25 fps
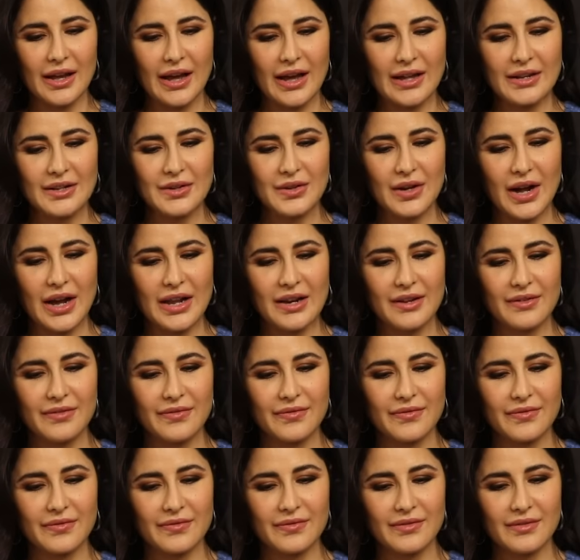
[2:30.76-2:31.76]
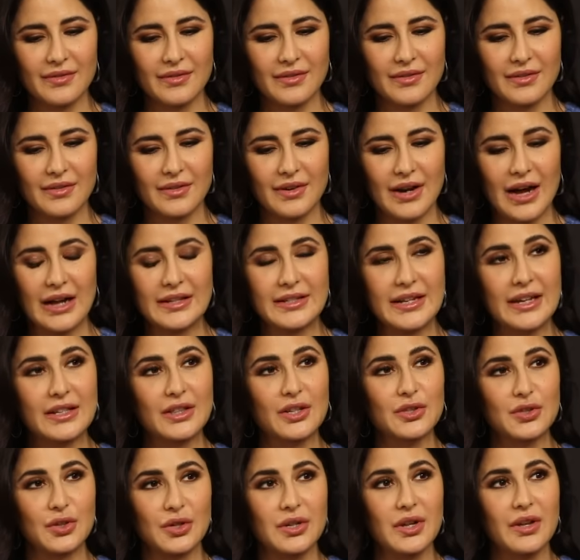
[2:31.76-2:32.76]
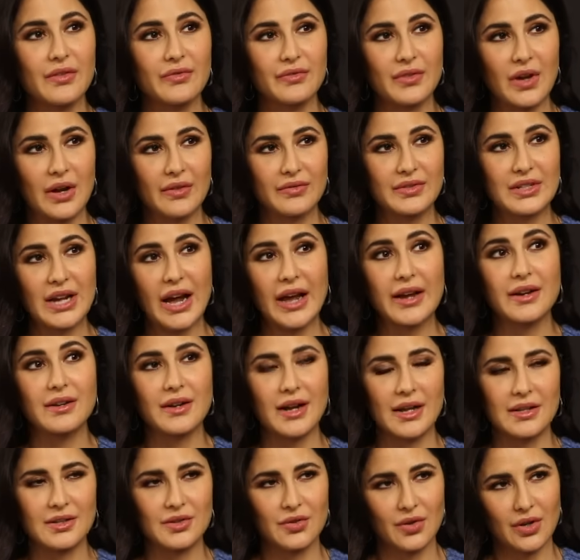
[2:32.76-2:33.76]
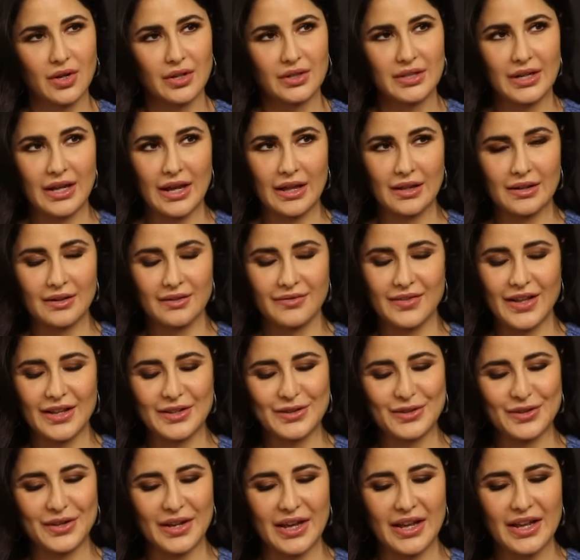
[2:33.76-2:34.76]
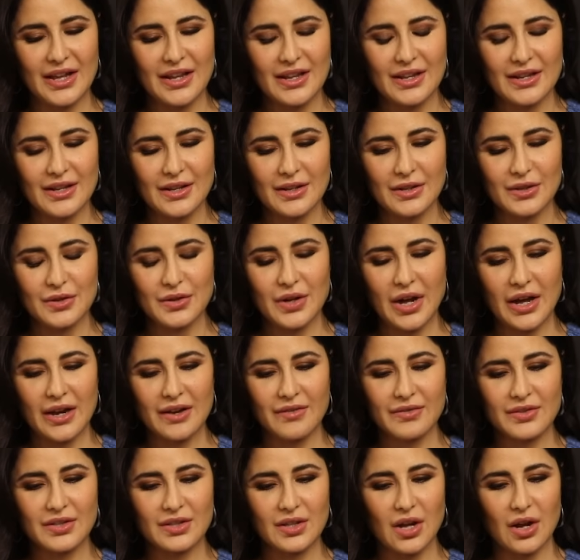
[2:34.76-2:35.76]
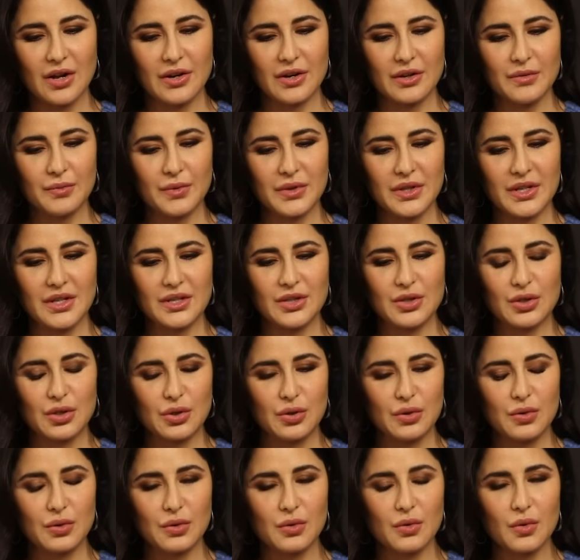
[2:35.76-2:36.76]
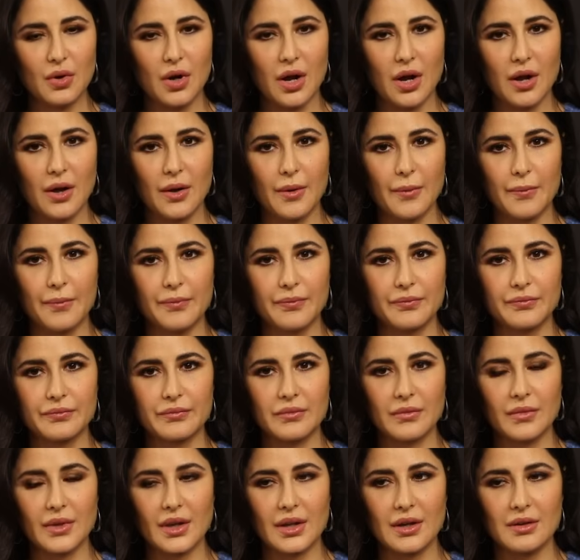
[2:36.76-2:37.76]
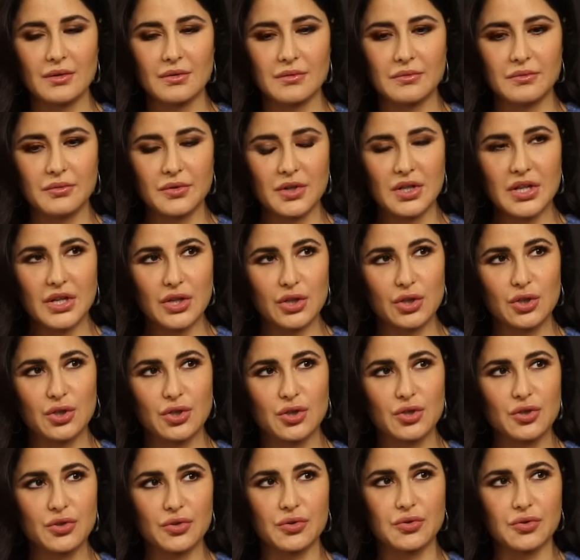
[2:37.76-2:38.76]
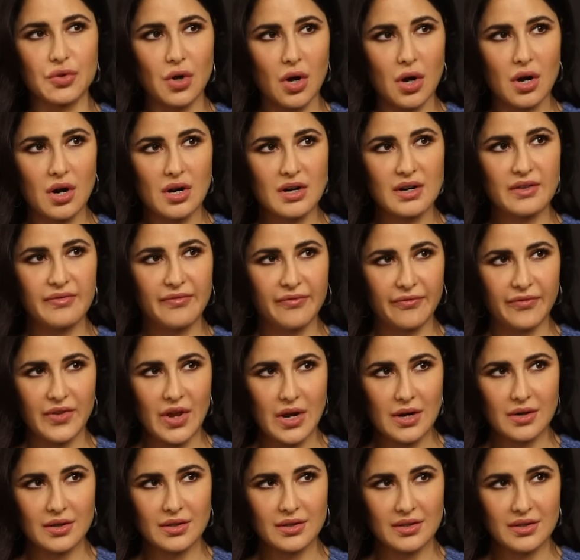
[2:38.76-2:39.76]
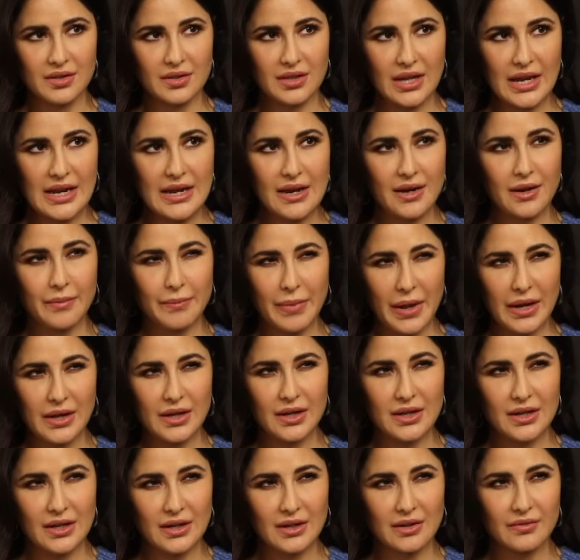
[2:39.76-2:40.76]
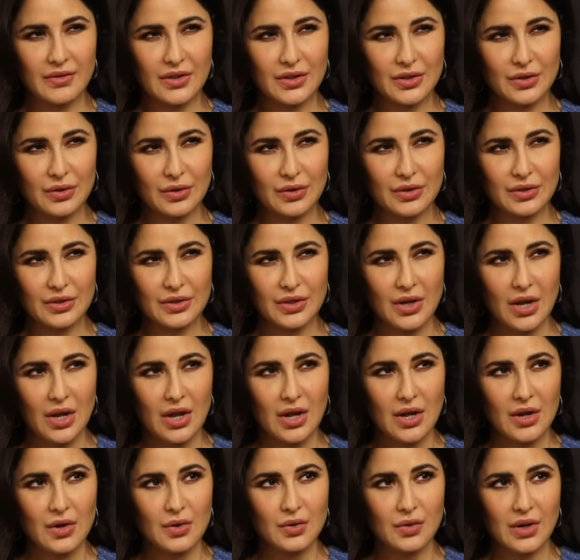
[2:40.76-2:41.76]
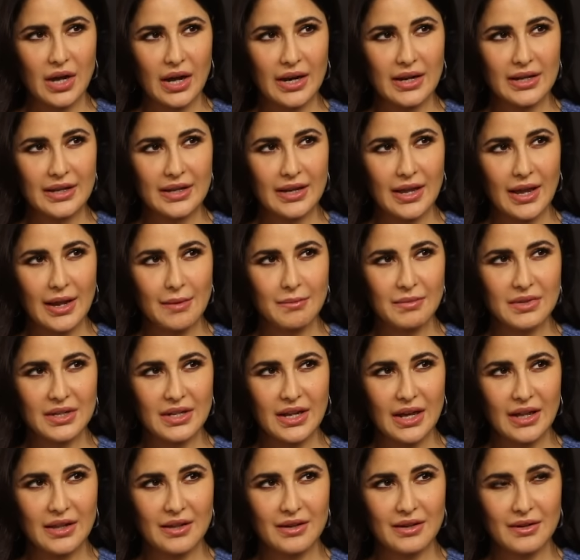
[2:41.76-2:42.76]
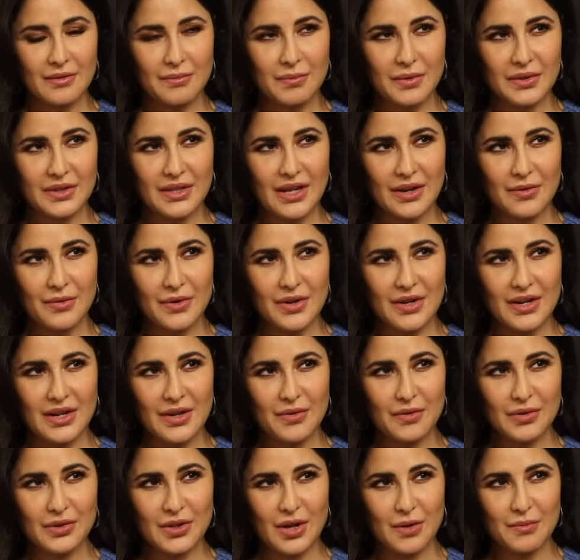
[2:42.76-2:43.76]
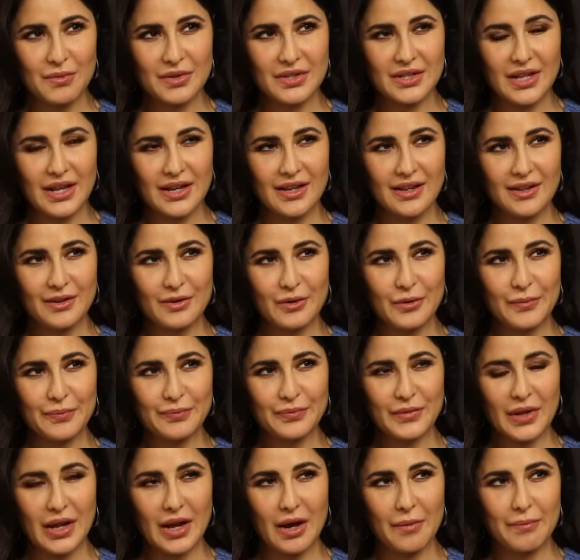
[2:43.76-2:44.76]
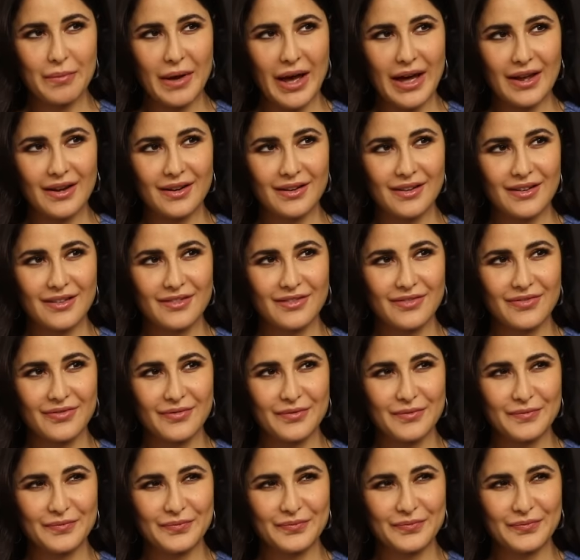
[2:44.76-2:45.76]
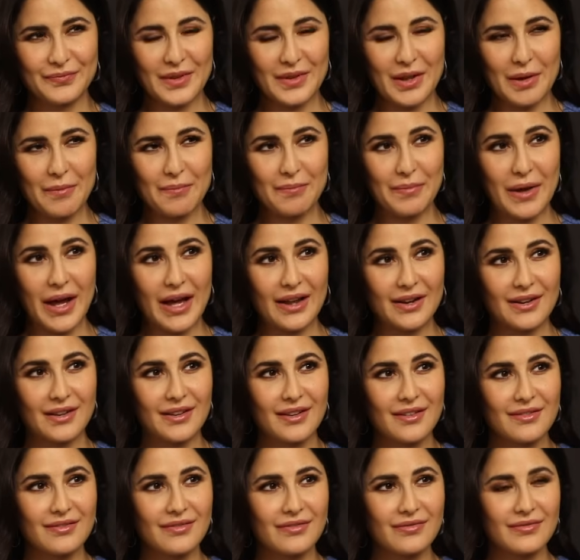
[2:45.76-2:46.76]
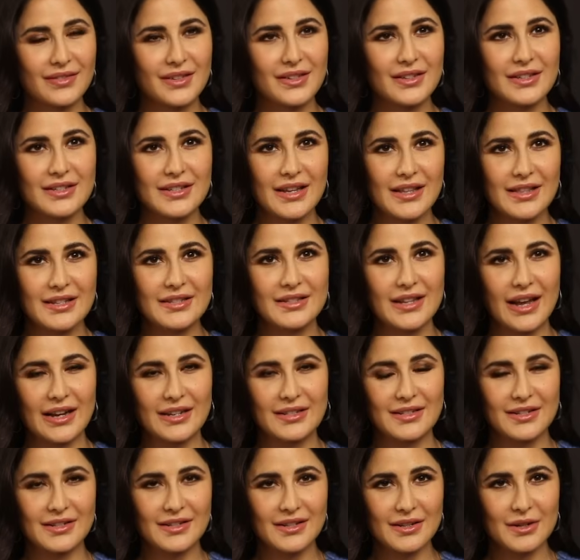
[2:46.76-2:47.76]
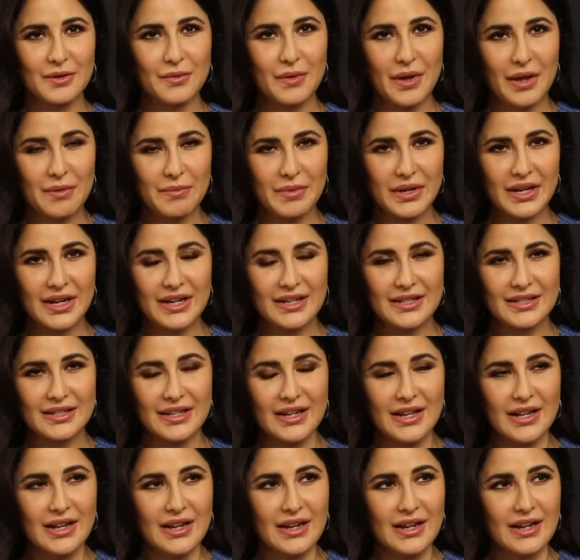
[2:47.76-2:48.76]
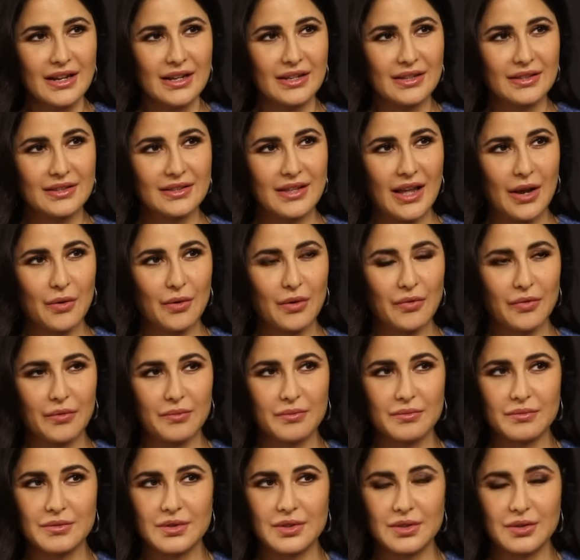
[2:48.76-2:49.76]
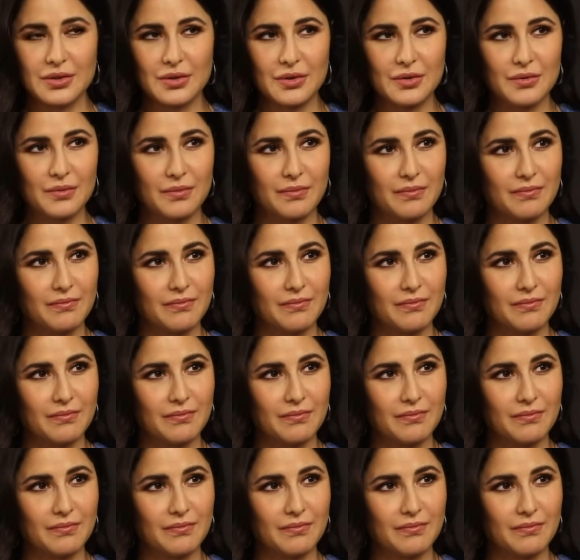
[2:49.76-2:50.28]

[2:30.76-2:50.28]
And you kind of, I'll take the journey of Tiger and Zoya together, if that's okay. You kind of started with these two really strong, fierce, independent individuals who kind of came together, but they were, it was almost like, you know, a battle of, you could say, the sexes in a way, because they were from two